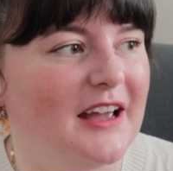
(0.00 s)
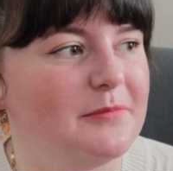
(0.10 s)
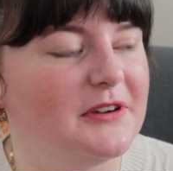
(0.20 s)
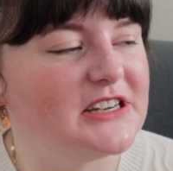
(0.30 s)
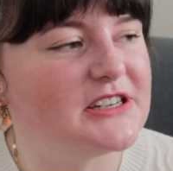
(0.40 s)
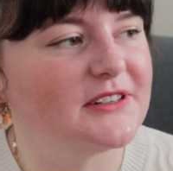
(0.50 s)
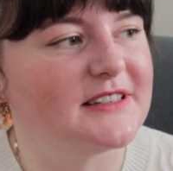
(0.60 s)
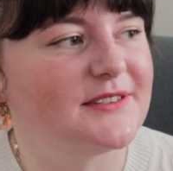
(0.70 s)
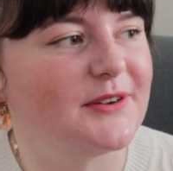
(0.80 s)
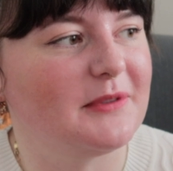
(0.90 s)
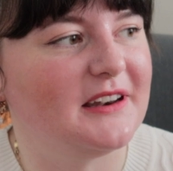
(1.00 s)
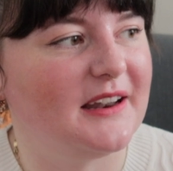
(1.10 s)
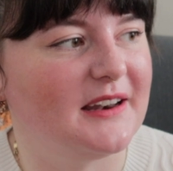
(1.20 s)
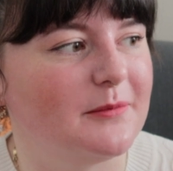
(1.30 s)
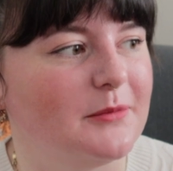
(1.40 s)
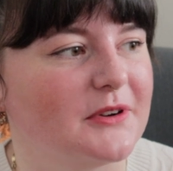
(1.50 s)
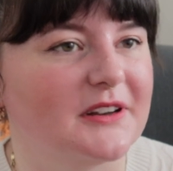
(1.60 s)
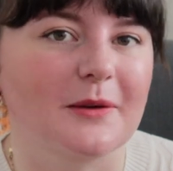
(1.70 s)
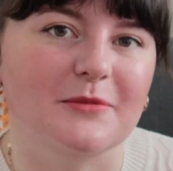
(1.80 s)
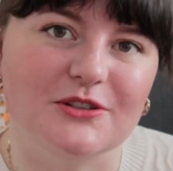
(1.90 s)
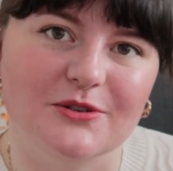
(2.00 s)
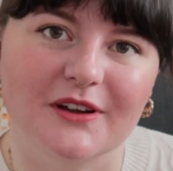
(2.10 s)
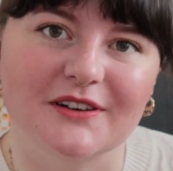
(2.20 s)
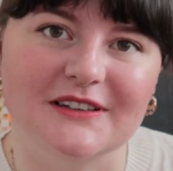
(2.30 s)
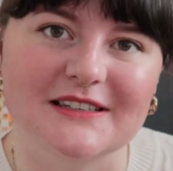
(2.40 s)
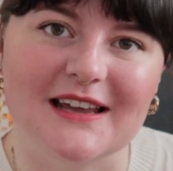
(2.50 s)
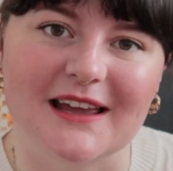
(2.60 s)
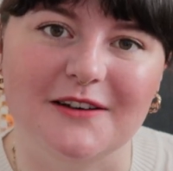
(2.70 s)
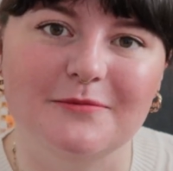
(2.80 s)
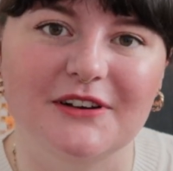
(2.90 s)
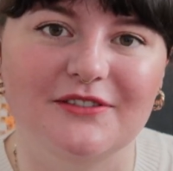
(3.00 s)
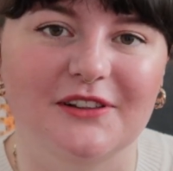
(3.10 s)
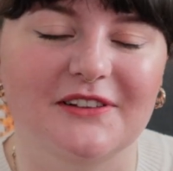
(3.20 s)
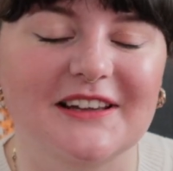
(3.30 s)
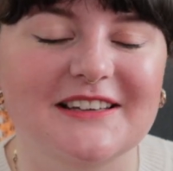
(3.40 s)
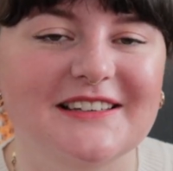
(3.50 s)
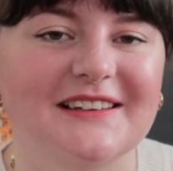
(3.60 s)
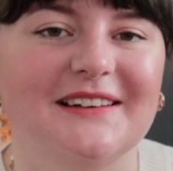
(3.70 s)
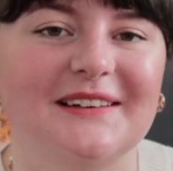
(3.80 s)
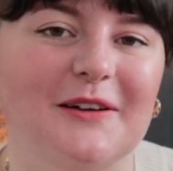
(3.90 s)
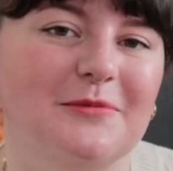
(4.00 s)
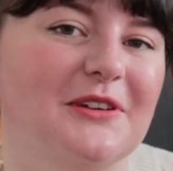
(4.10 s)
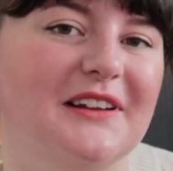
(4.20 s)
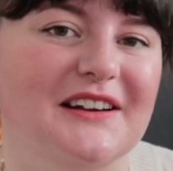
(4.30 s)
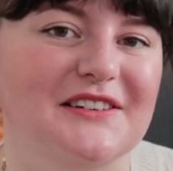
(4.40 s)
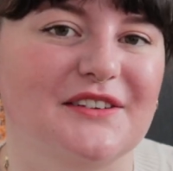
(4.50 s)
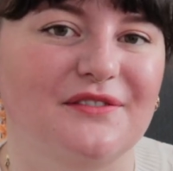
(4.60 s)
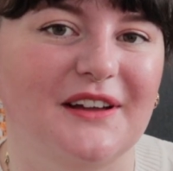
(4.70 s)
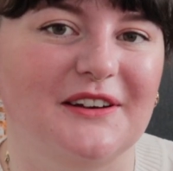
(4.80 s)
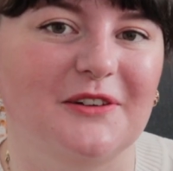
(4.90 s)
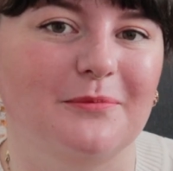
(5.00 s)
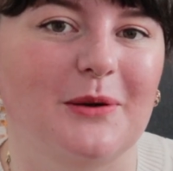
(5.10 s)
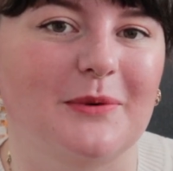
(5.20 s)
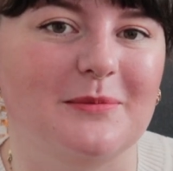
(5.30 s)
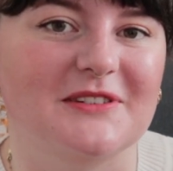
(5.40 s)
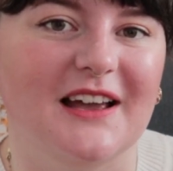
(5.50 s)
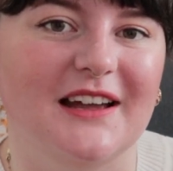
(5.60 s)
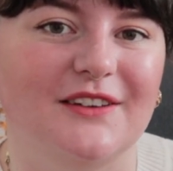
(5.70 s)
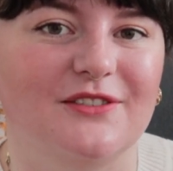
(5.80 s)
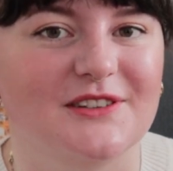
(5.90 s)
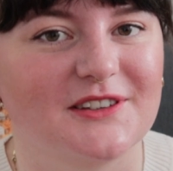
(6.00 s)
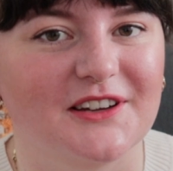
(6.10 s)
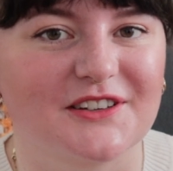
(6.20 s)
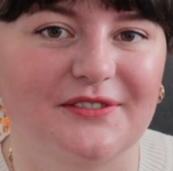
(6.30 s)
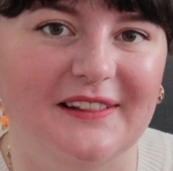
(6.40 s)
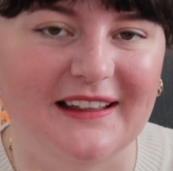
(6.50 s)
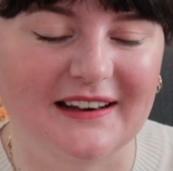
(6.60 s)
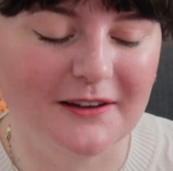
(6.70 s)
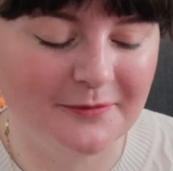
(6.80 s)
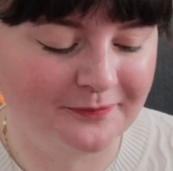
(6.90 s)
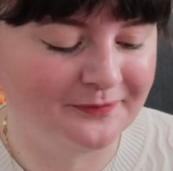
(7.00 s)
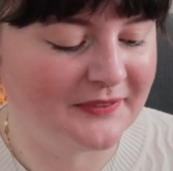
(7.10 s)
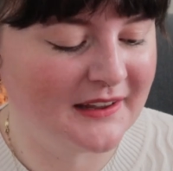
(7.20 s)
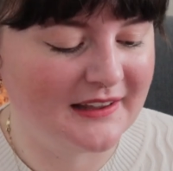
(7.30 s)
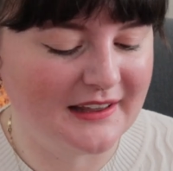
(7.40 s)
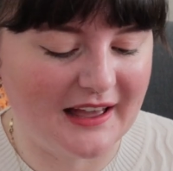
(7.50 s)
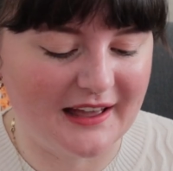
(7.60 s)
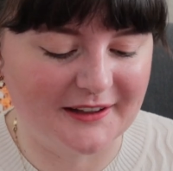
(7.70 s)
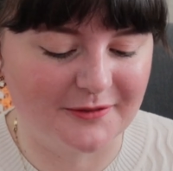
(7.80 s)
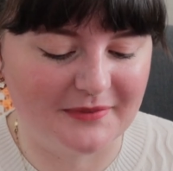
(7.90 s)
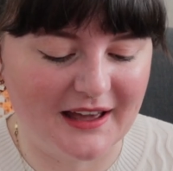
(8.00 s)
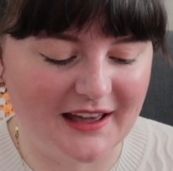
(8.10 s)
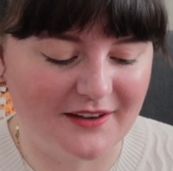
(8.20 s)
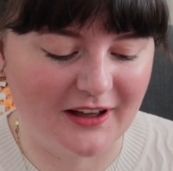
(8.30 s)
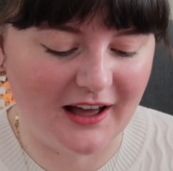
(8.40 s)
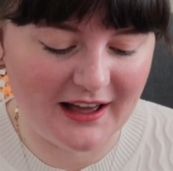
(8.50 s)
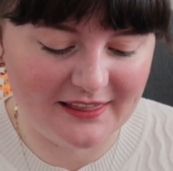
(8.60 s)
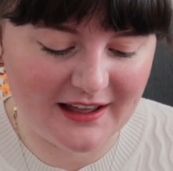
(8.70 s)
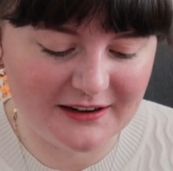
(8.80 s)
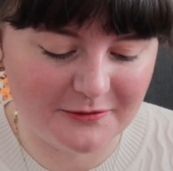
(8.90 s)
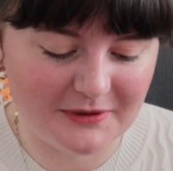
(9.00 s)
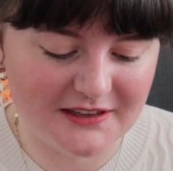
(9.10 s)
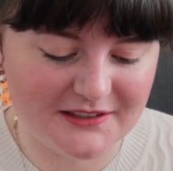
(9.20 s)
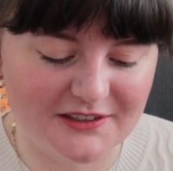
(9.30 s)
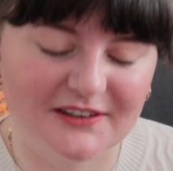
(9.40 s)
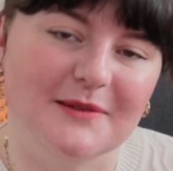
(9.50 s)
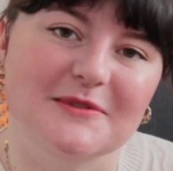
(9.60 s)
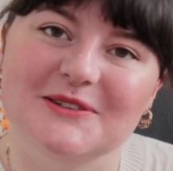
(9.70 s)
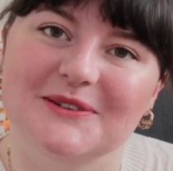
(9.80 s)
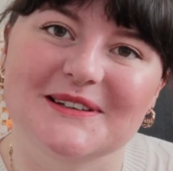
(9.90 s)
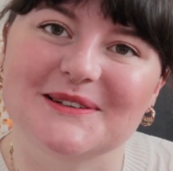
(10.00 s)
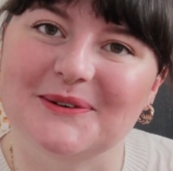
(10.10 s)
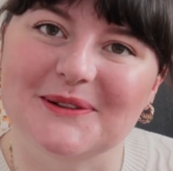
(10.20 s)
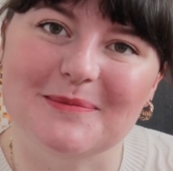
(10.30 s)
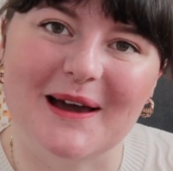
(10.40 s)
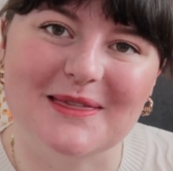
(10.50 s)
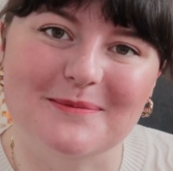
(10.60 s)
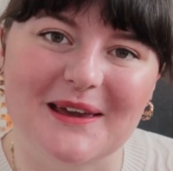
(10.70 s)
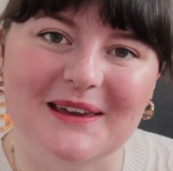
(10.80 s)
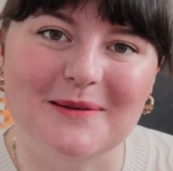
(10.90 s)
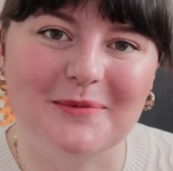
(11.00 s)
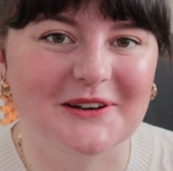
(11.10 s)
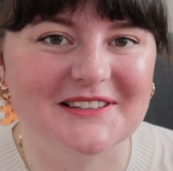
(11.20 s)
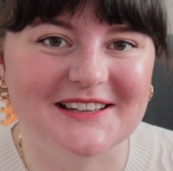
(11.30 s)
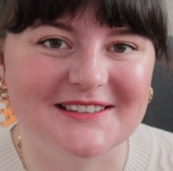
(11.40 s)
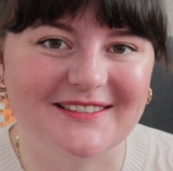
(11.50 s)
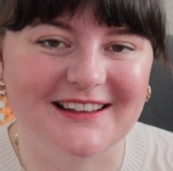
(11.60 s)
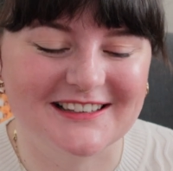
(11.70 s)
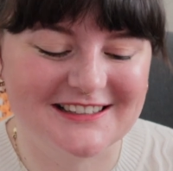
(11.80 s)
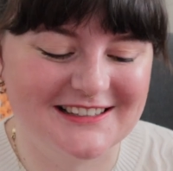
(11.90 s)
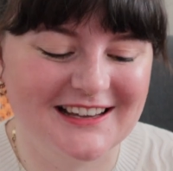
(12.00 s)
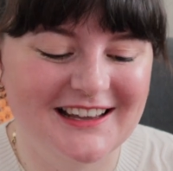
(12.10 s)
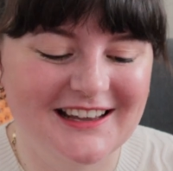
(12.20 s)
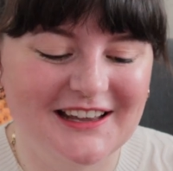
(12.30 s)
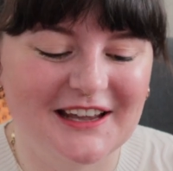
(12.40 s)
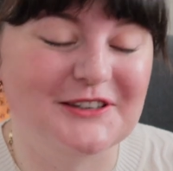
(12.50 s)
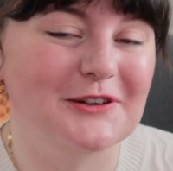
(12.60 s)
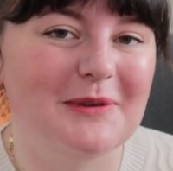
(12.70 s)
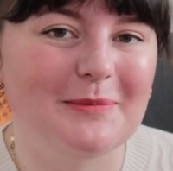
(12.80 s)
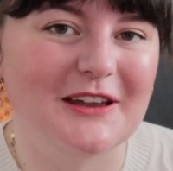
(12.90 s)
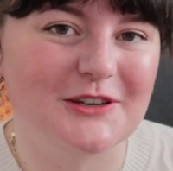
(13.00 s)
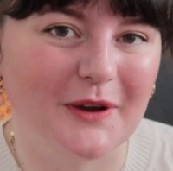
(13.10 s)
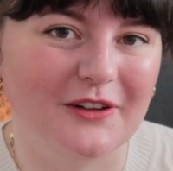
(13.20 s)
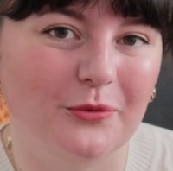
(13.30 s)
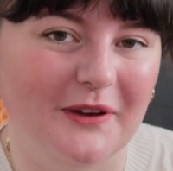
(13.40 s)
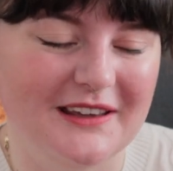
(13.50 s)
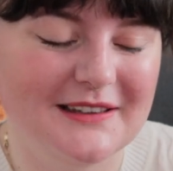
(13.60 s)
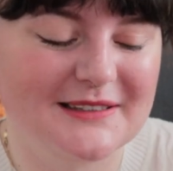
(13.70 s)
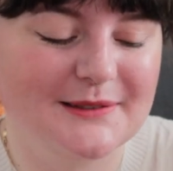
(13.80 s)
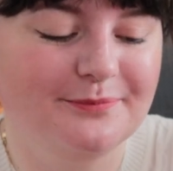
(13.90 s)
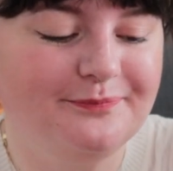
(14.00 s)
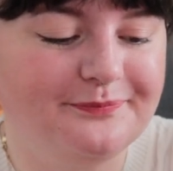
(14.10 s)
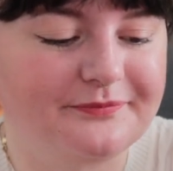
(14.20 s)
I'm pretty sure it's from the knitting book number 210, but if you're looking to knit it up, you can actually find it on my website if you search Felina. I have a highlight on my Instagram stories all about the making process of this. It took me about 12 weeks.